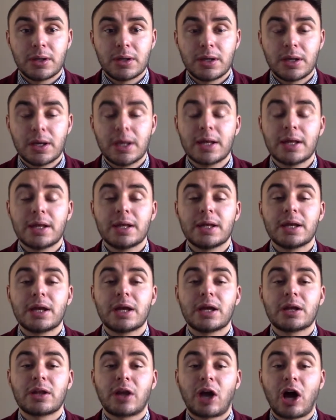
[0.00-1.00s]
the
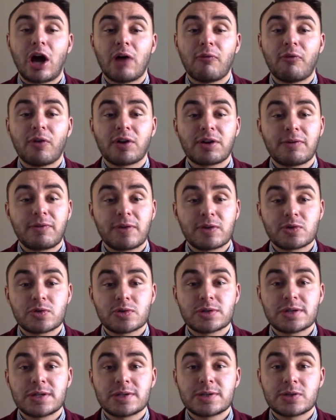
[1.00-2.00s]
conflict of
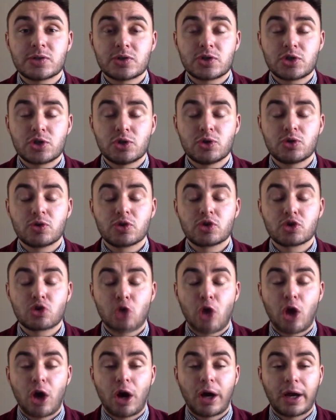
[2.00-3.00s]
interest is just too
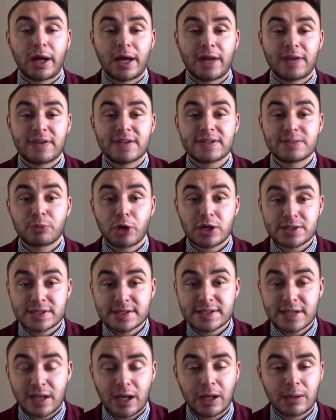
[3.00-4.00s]
strong at this present
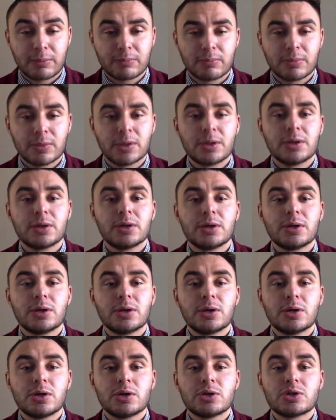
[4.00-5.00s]
time.
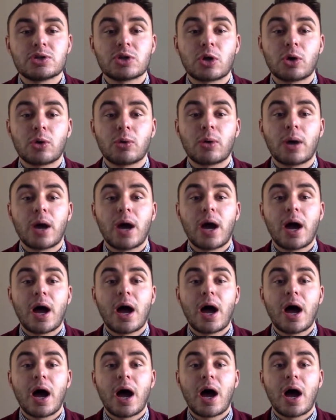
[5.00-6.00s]
So
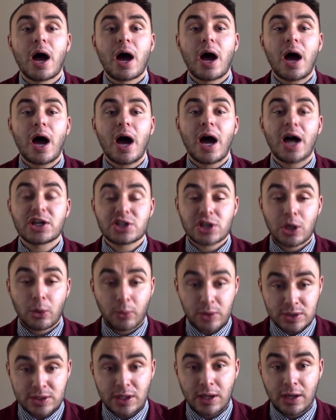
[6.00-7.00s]
I shall
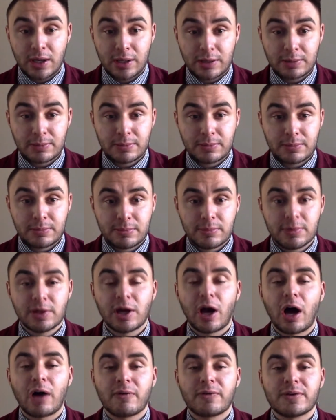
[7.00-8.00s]
resign the
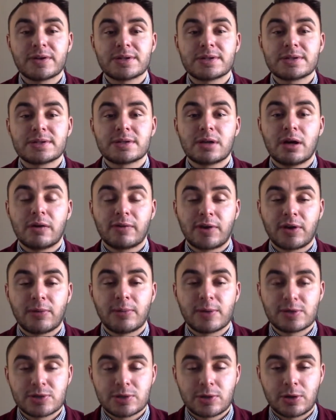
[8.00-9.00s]
office of
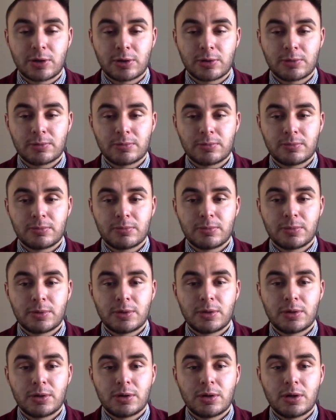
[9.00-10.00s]
commissioner
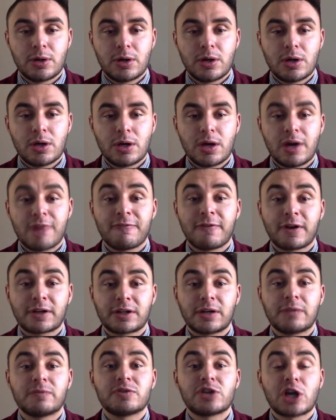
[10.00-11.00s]

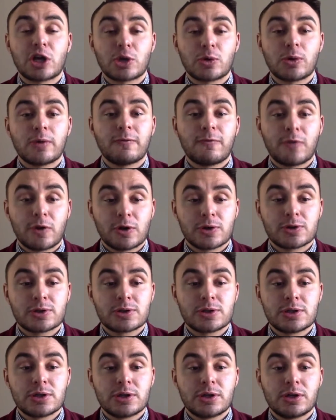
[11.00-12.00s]
effective January
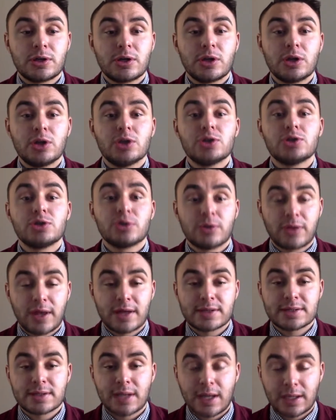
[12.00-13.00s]
1st,
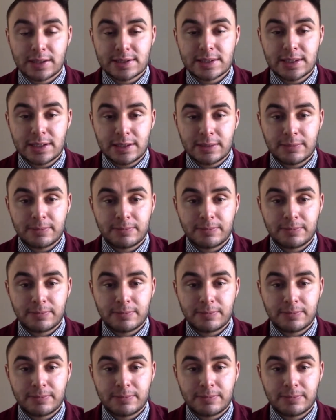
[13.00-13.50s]
2019.